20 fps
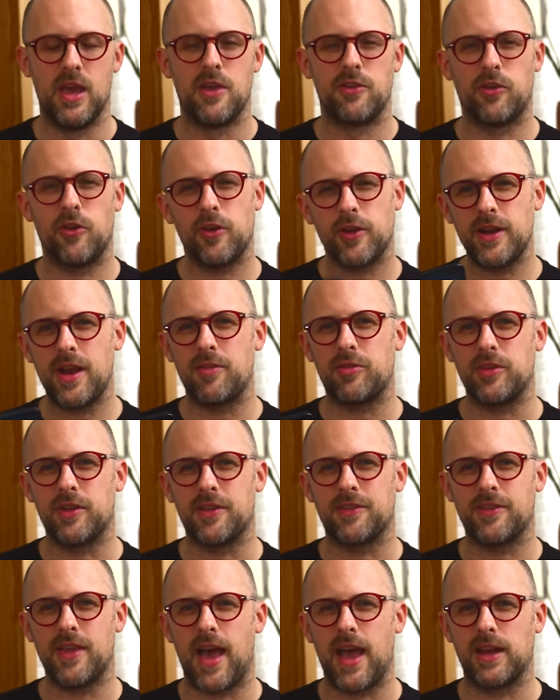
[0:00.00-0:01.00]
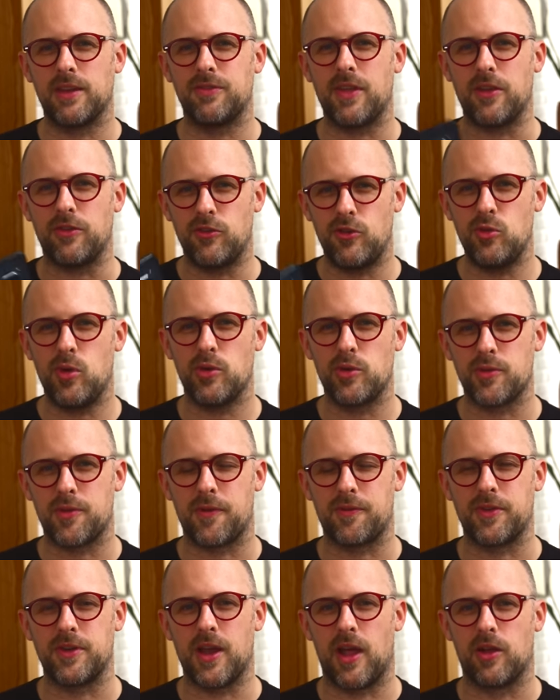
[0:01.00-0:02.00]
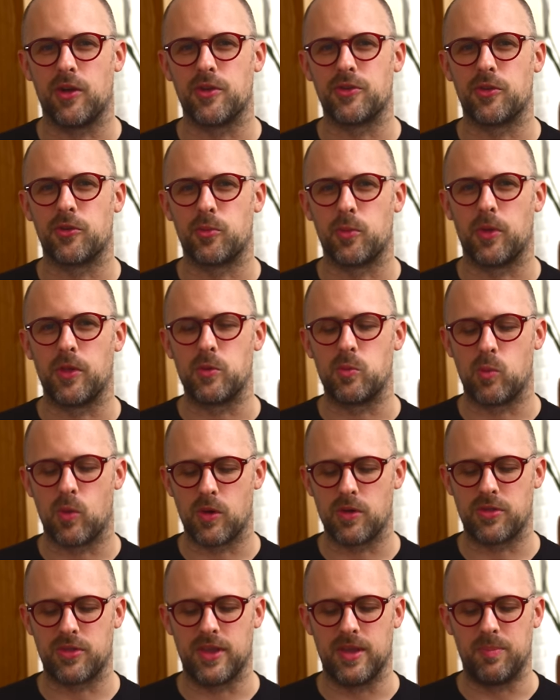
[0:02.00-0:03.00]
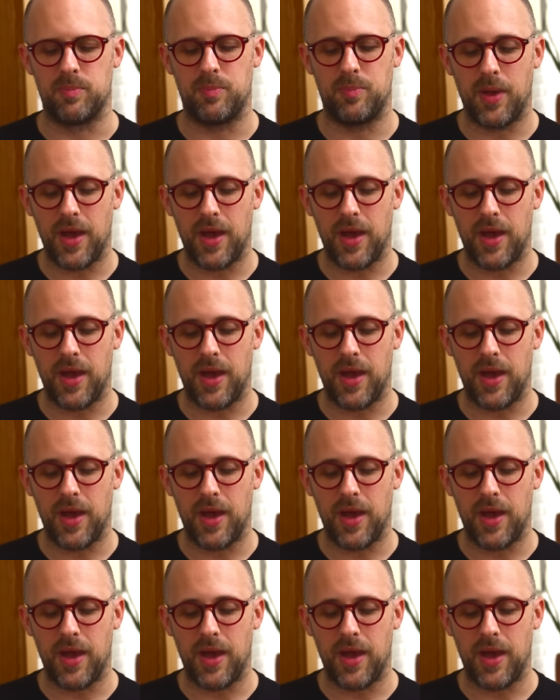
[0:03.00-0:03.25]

So you're gonna have to decide if that $250 is really worth it.